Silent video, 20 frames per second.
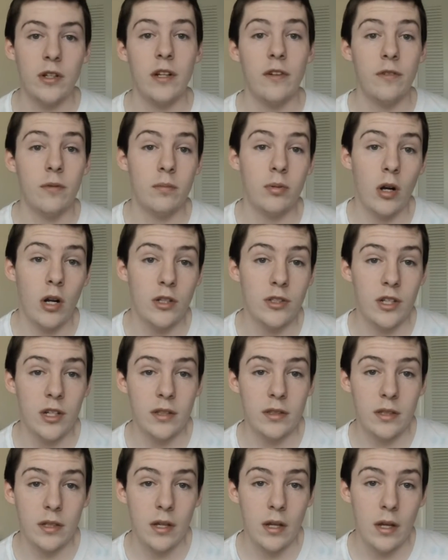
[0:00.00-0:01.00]
for a different
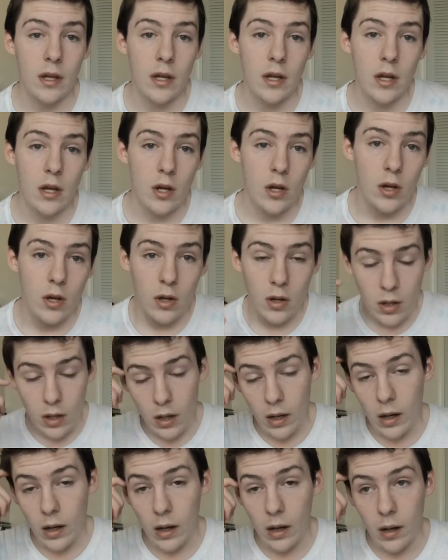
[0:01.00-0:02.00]
project.
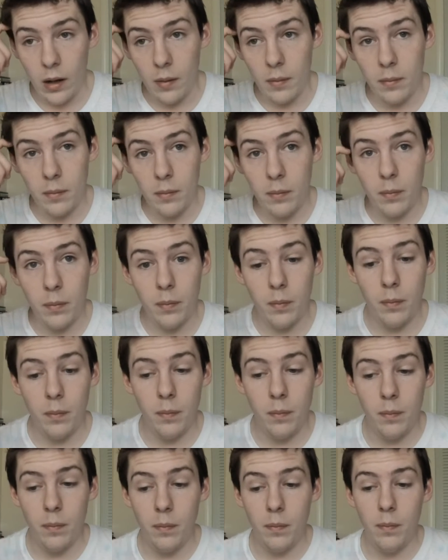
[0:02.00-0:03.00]
But I'm
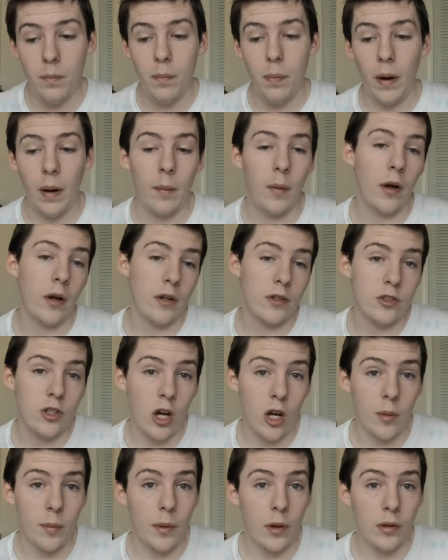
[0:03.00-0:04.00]
not going
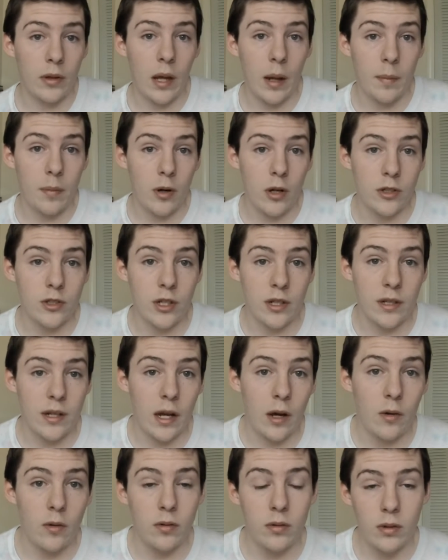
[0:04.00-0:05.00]
to talk about that project
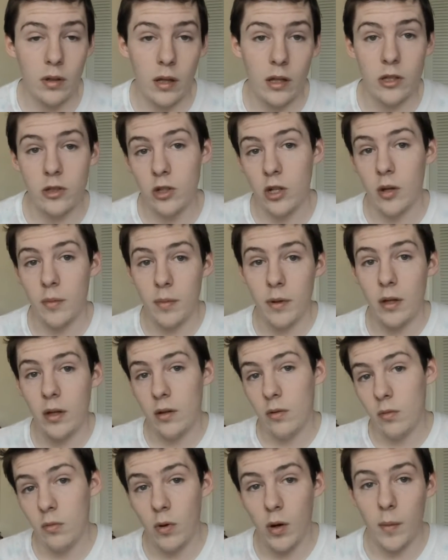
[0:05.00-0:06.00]
now. It's going to
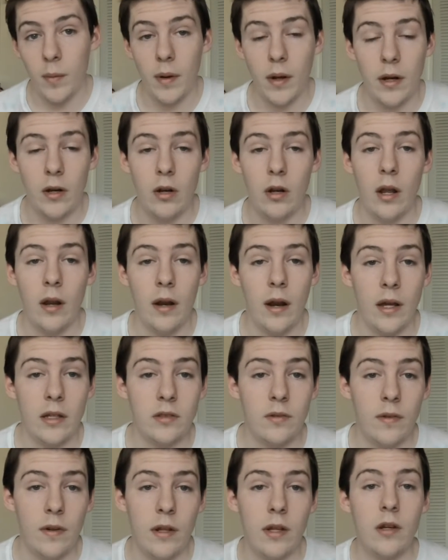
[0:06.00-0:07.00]
be one of my
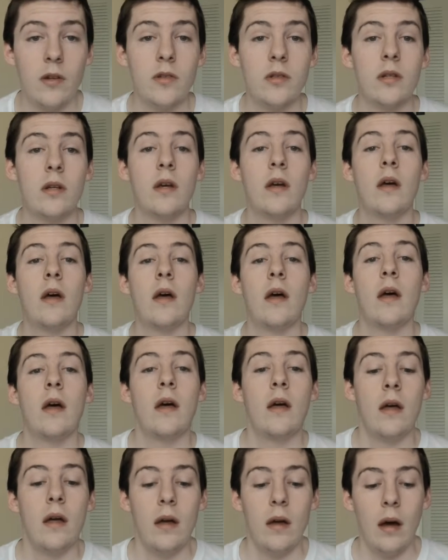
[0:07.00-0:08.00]
next videos.
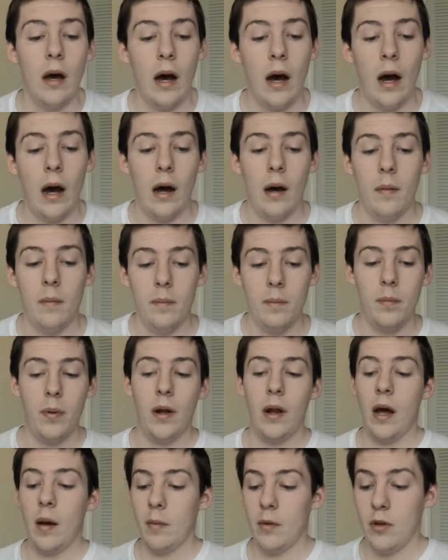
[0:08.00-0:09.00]

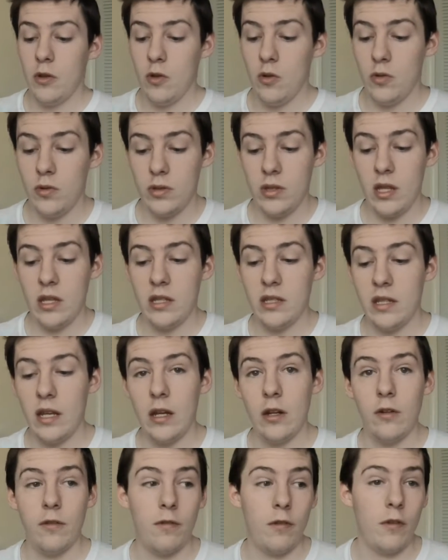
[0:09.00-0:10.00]
But I'm going to use this
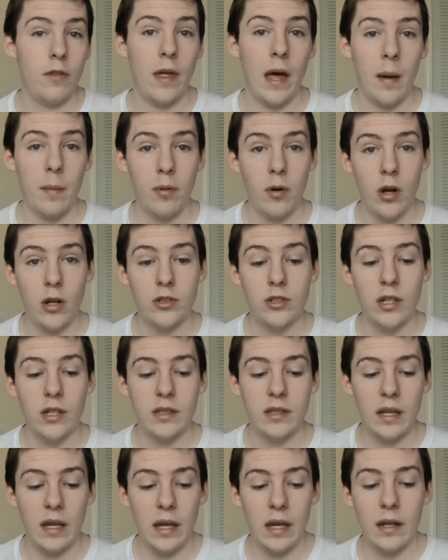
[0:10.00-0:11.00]
sander for that
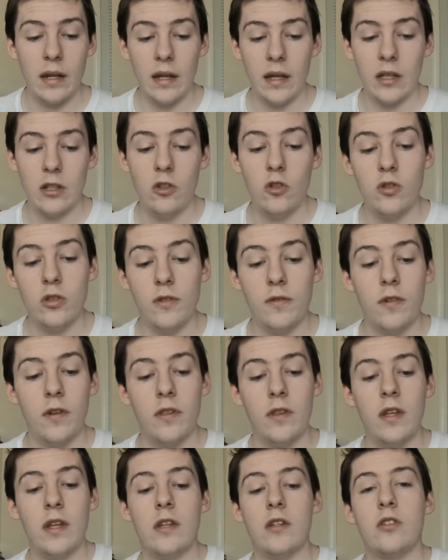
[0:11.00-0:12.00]
project, and I can use it
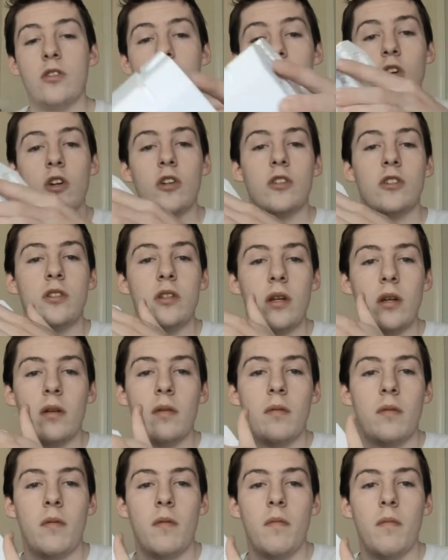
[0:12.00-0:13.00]
for this just
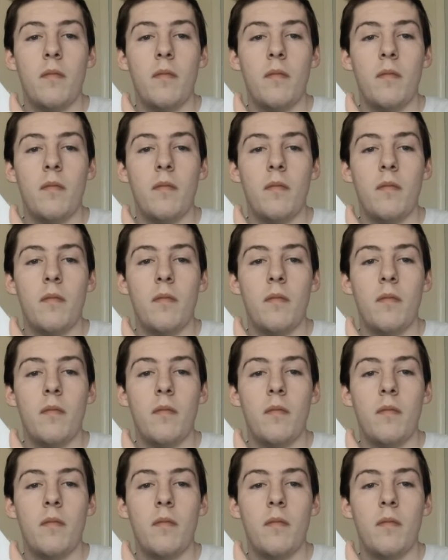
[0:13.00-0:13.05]
to